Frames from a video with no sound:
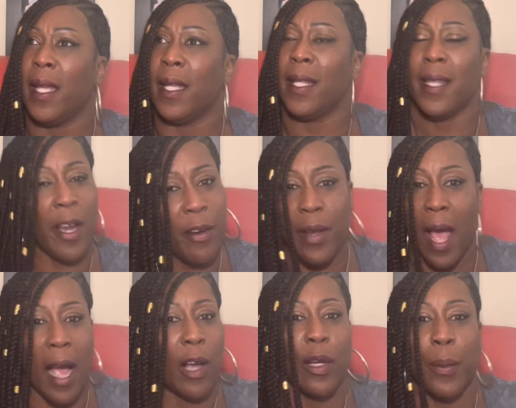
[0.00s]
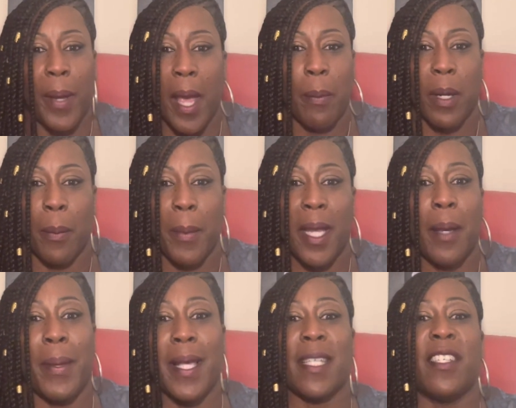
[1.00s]
they're not going to be able to meet
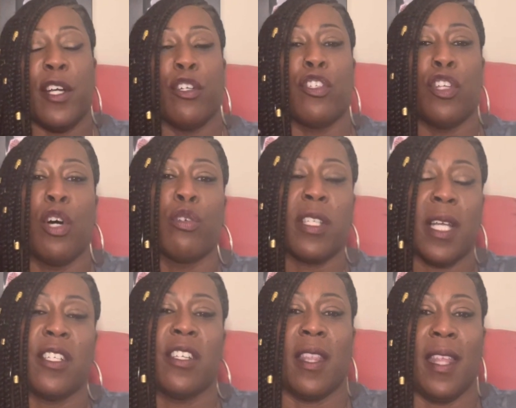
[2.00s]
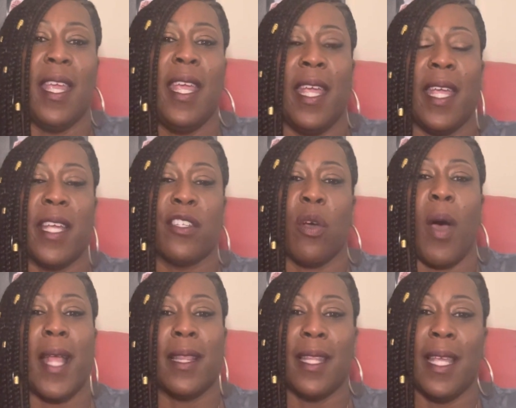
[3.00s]
it, because there's no such thing. And so
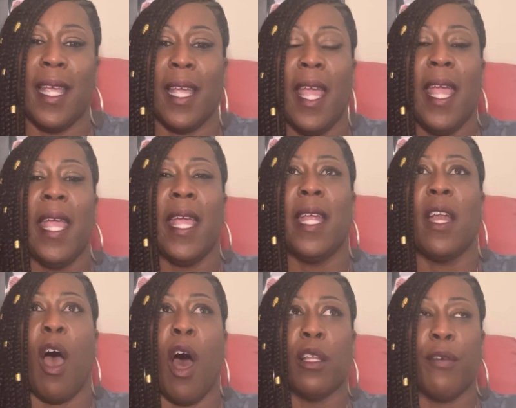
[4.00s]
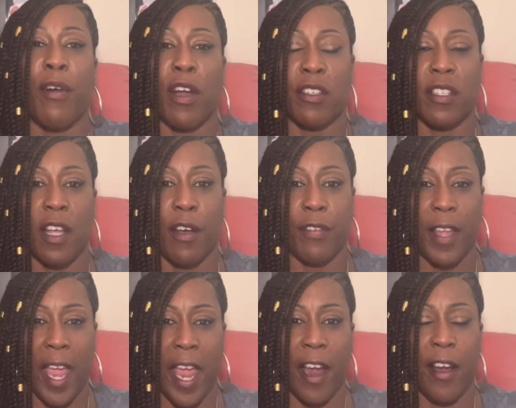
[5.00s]
I think in all of our
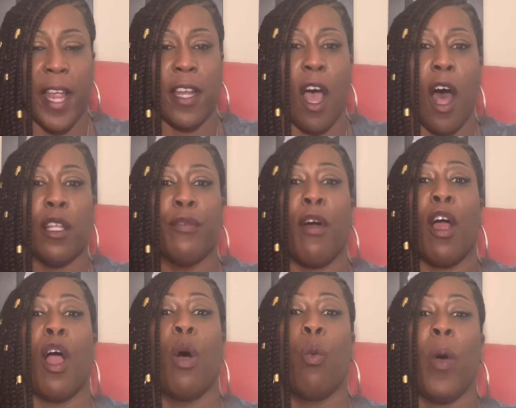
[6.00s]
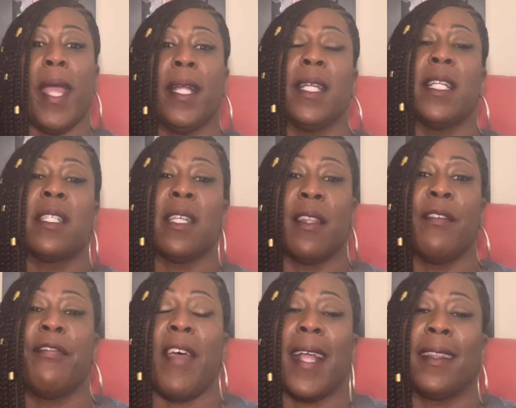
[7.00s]
self-care and all of our awakening to the
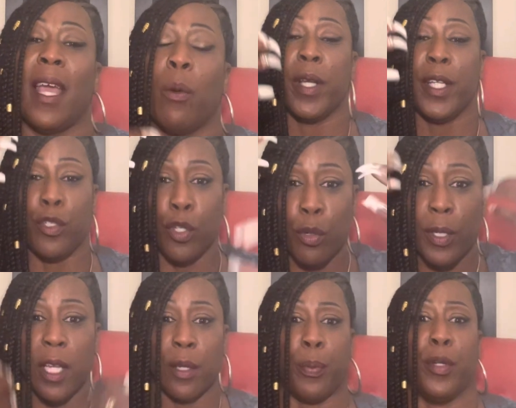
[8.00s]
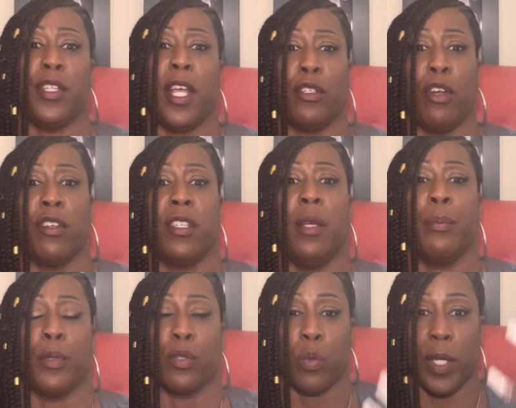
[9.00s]
fact that do need to protect our
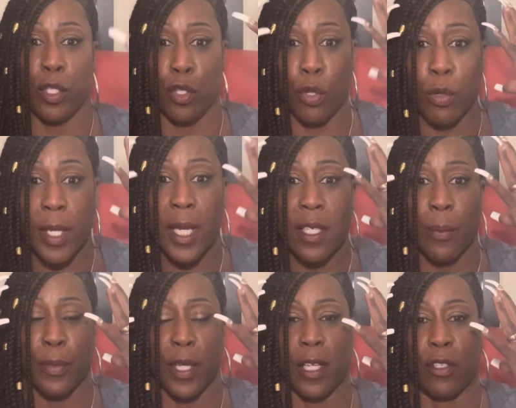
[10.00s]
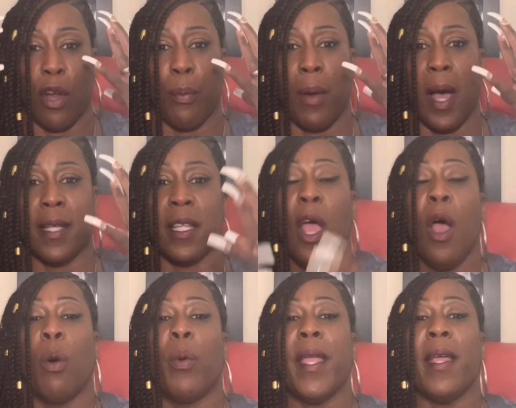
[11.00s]
temples, we do need to protect our minds,
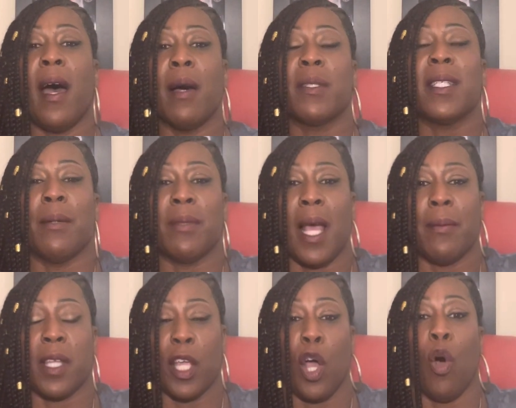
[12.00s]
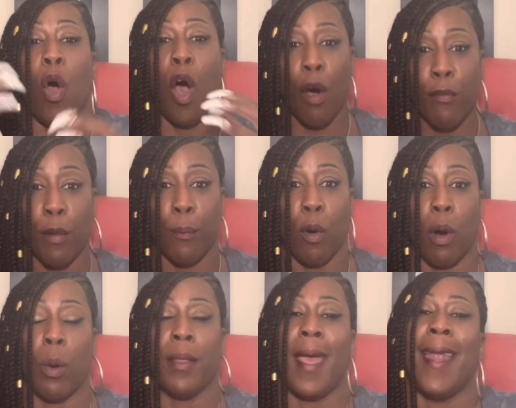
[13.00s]
we sometimes can go
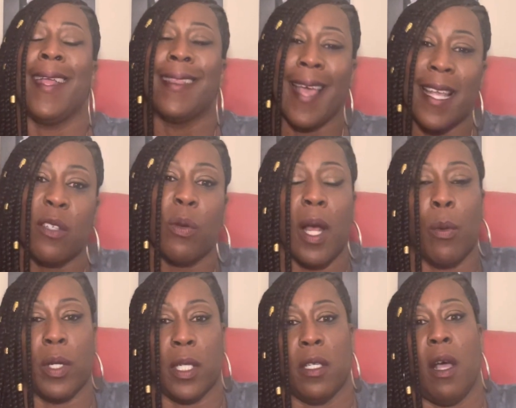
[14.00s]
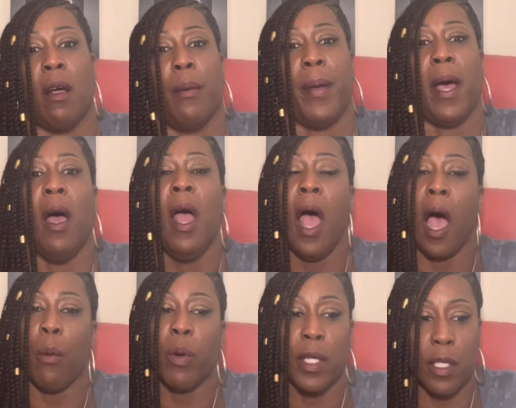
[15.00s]
overboard with that. And that's what I want to talk about.
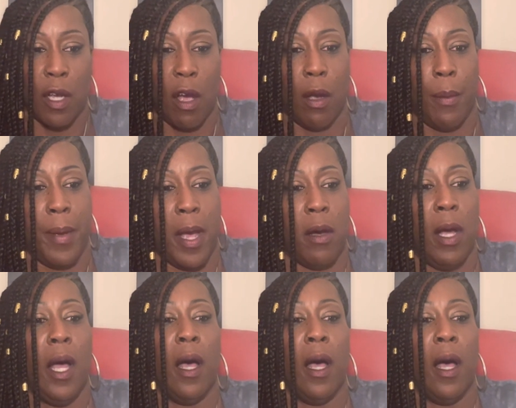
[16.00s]
I want to talk about